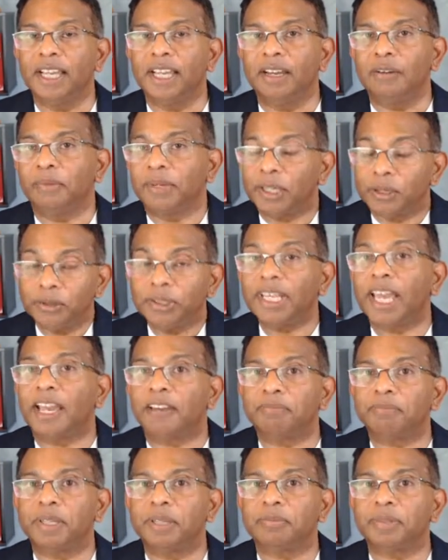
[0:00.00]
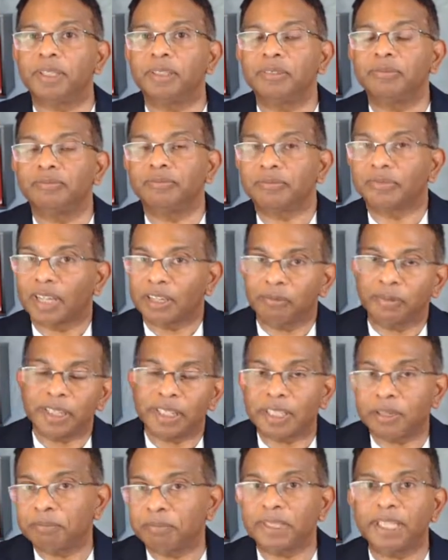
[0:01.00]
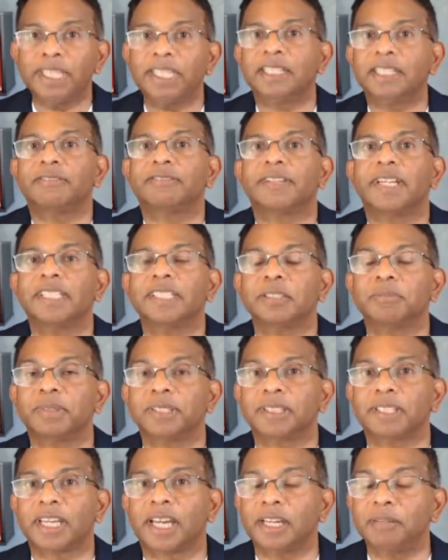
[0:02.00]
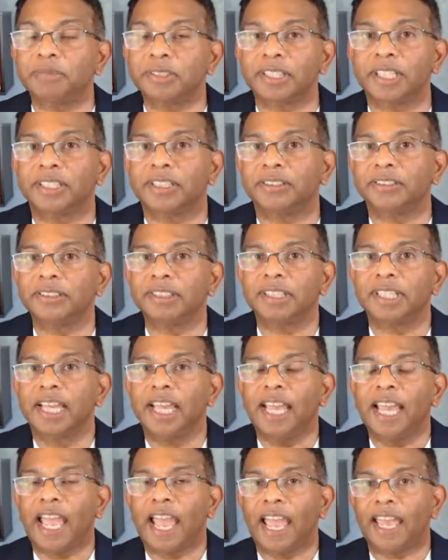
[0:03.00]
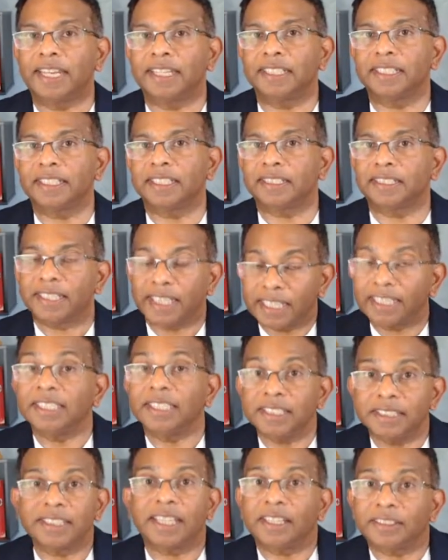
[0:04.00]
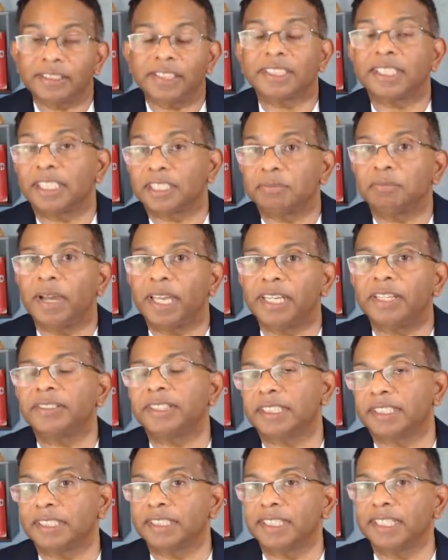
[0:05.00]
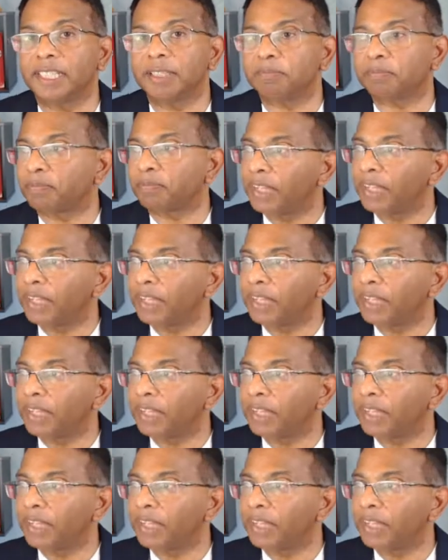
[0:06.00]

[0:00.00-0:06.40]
We could have people with completely flexible time schedules, and then that just gets managed as a team.